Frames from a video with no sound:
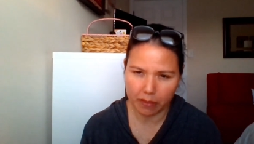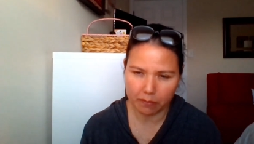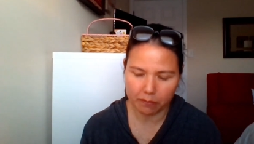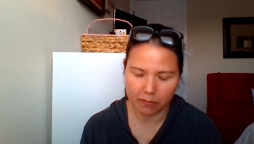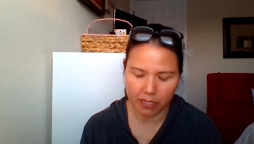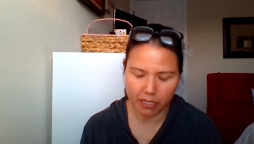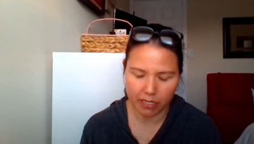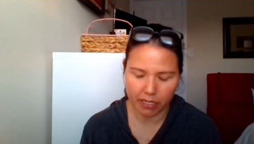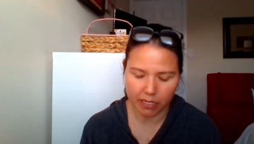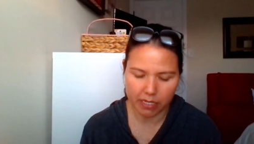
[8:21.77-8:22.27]

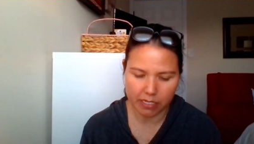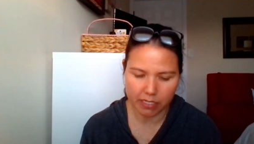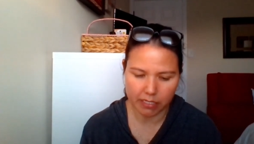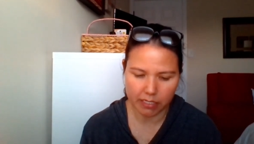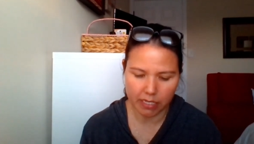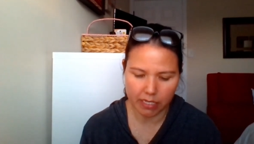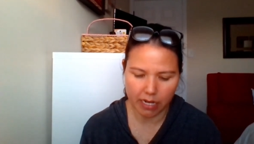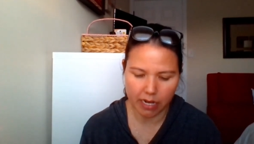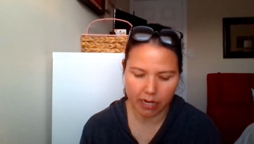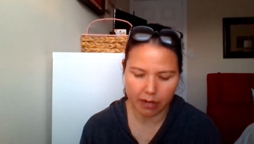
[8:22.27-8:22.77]

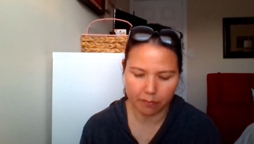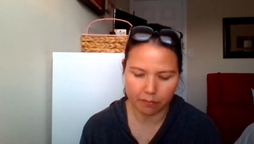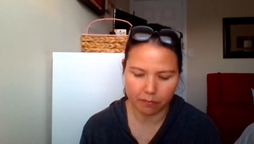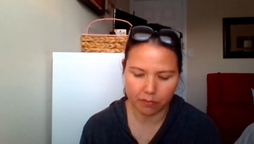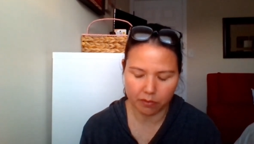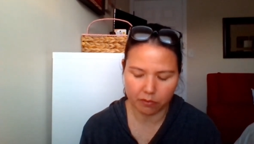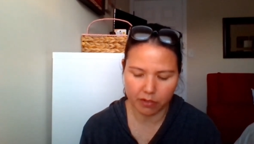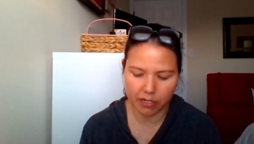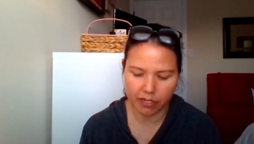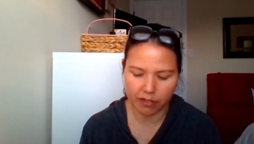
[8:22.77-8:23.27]
because
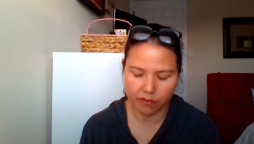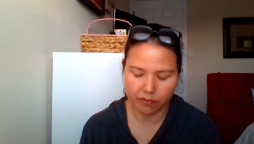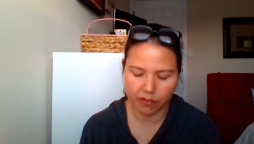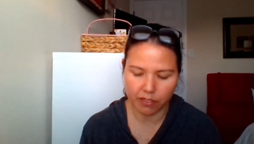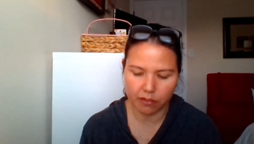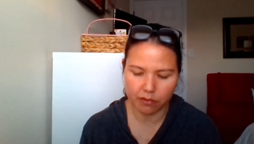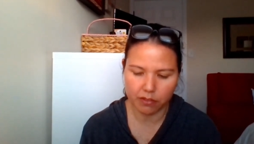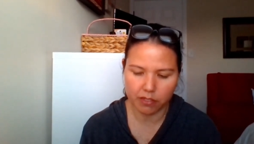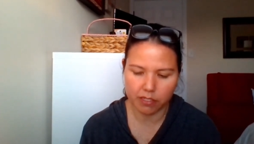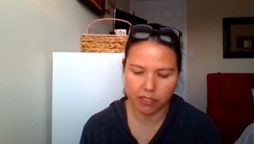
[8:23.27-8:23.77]
Reeve
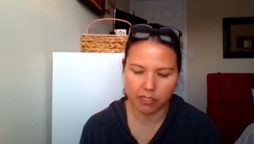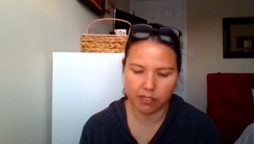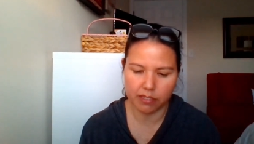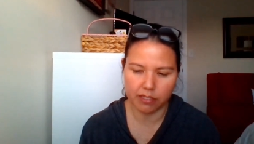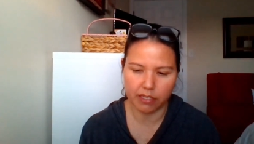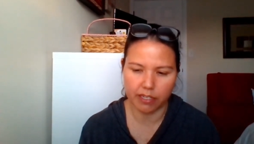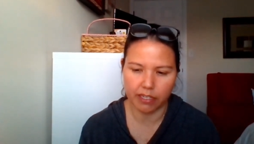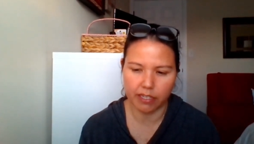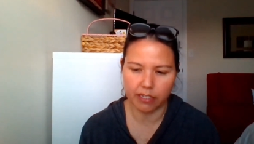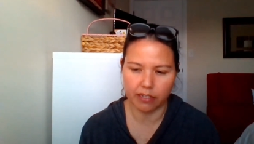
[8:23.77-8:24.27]
used to
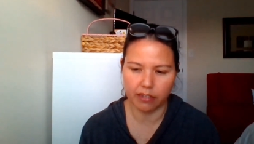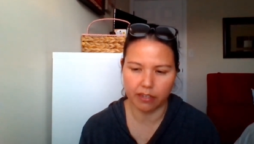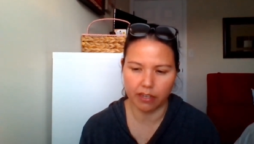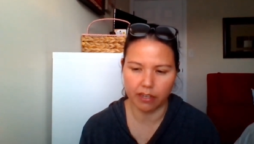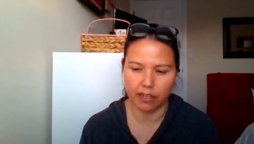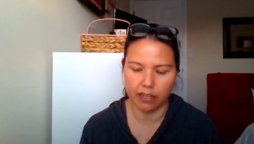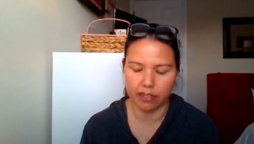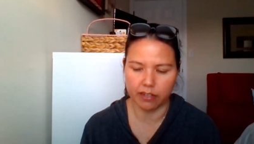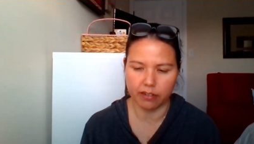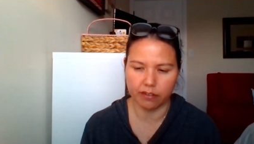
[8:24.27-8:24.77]
sit
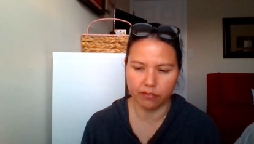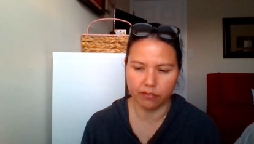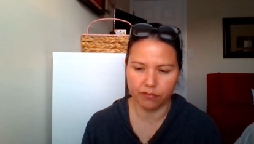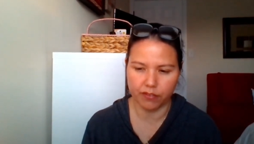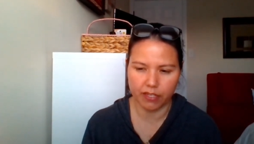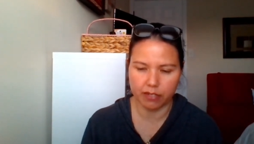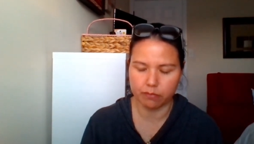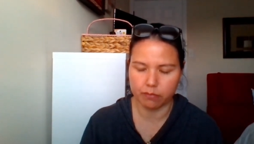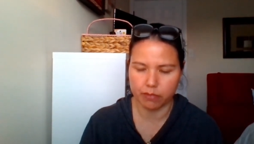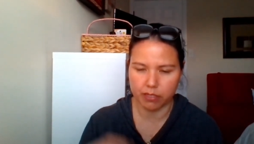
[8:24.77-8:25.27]
and
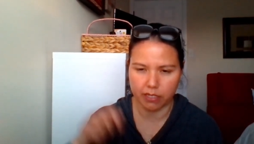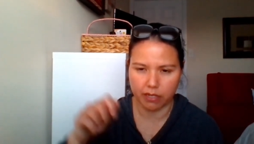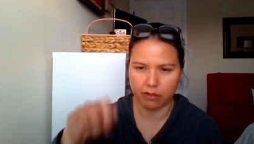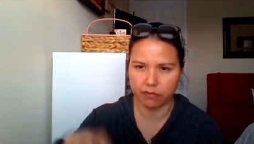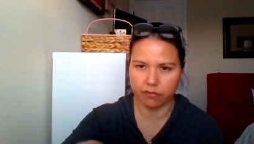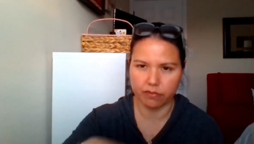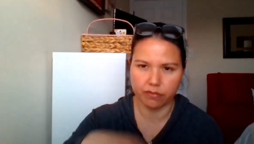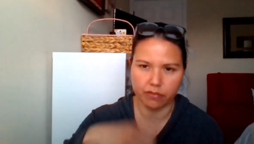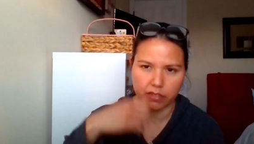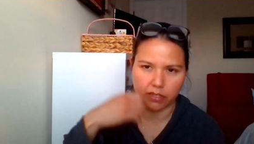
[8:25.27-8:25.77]
feed himself.